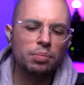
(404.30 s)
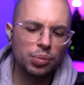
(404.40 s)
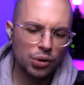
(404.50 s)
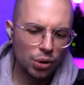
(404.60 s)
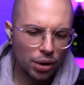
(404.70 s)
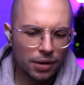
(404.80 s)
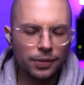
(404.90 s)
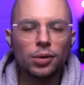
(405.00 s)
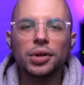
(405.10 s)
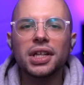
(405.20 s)

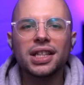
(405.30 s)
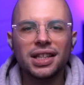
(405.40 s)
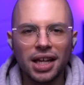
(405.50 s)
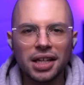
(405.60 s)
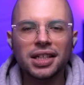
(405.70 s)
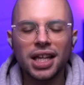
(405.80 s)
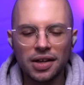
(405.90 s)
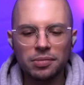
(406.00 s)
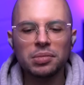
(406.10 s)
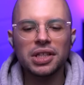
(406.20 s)
Beautiful. He did
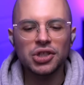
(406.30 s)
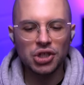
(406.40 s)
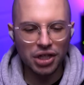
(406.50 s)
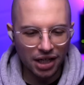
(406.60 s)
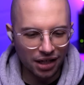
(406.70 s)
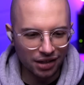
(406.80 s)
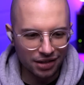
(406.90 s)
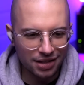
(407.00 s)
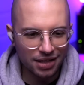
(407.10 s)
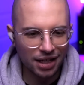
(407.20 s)
give me
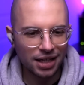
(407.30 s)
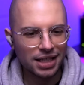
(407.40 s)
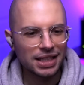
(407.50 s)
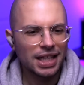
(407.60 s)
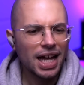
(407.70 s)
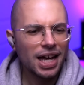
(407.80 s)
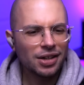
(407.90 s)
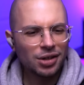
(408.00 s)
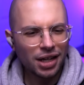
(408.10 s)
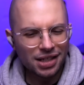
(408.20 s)
chills. I
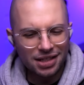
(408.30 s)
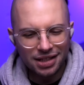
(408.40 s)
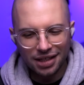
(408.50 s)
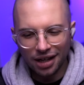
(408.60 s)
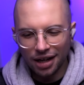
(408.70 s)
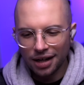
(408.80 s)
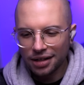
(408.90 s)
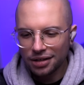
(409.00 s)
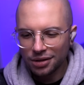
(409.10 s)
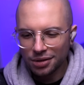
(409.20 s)
don't know, is it the
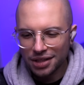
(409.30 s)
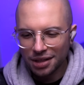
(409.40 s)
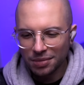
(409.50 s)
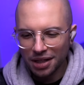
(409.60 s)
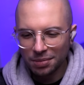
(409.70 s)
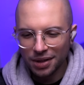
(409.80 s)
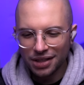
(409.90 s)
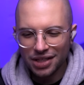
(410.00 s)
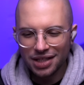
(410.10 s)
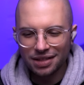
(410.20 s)
audio or something, but
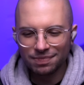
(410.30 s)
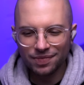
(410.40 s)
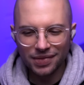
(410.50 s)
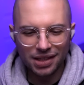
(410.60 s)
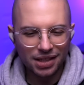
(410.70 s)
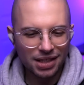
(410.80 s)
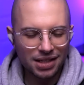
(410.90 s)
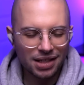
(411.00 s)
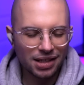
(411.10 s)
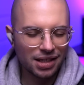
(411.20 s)
it
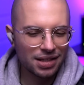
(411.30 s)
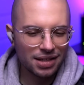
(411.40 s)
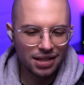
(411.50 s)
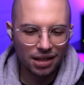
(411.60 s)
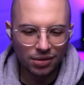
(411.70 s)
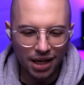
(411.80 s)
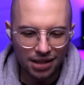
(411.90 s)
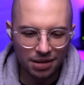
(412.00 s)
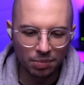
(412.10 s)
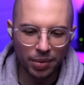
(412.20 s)
doesn't sound
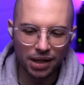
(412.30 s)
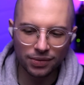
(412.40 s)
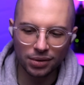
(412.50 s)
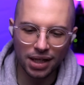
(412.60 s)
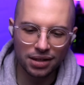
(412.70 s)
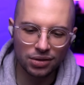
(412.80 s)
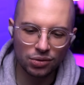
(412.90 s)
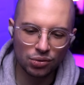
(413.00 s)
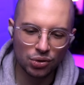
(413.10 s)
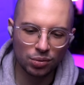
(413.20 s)
as impactful as
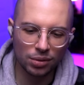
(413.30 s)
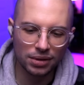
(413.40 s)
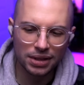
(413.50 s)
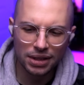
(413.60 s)
usual.